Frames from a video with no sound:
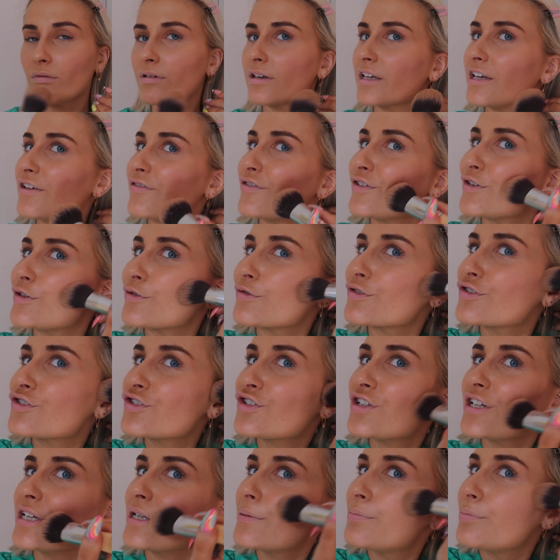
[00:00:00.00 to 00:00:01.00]
give you those
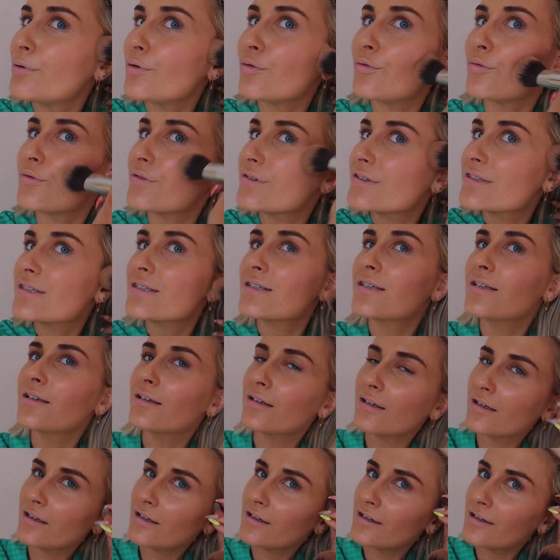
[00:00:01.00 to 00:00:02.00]
cheekbones.
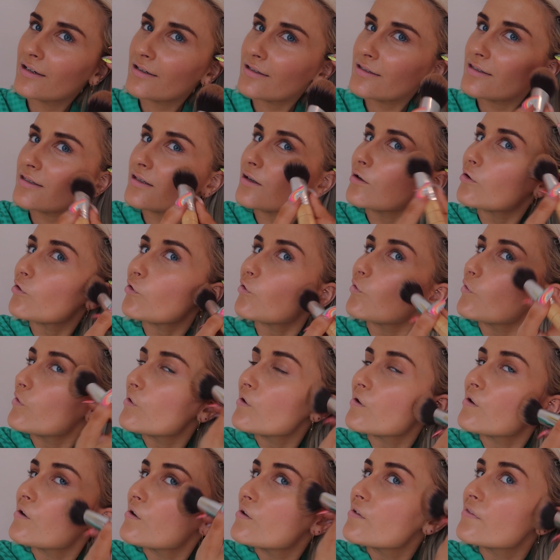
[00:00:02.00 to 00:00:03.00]

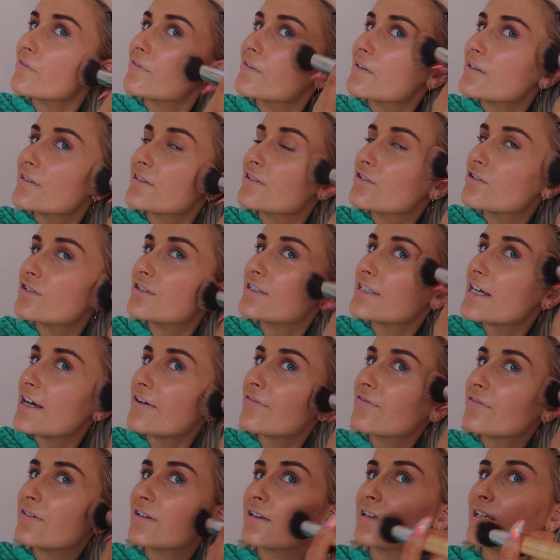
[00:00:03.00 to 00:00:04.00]
So this could
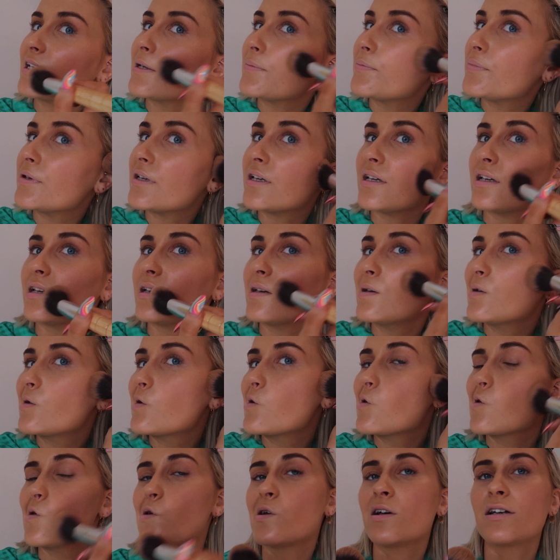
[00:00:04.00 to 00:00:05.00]
definitely be
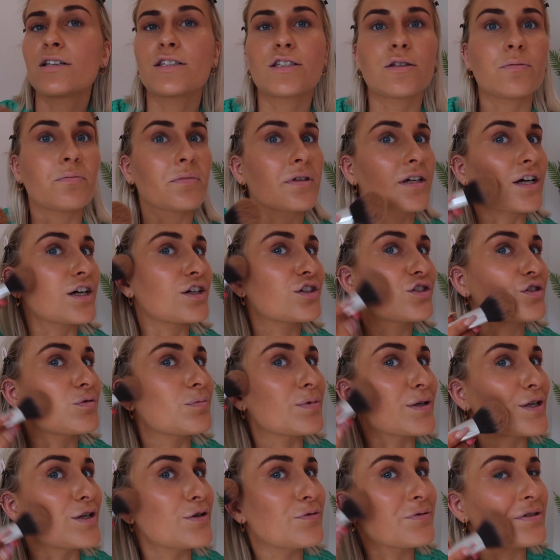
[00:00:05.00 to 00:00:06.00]
something I should
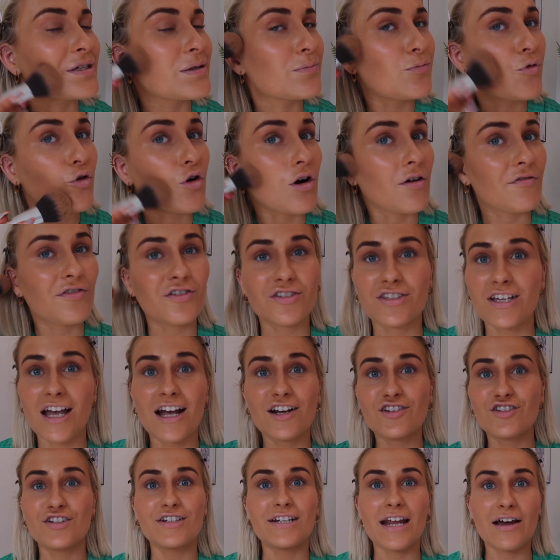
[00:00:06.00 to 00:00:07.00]
be using more of, because I
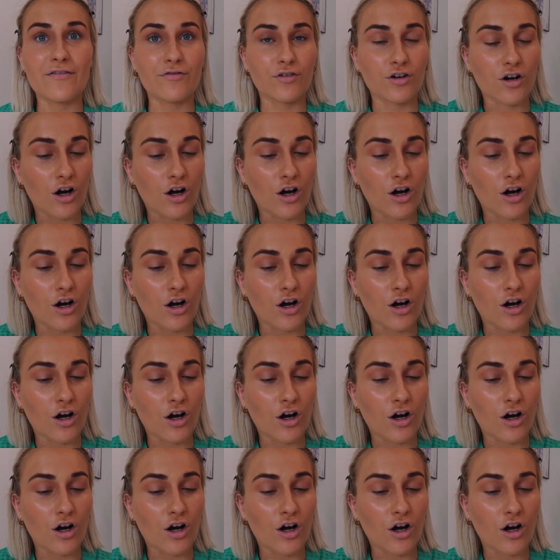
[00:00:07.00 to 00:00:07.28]
actually never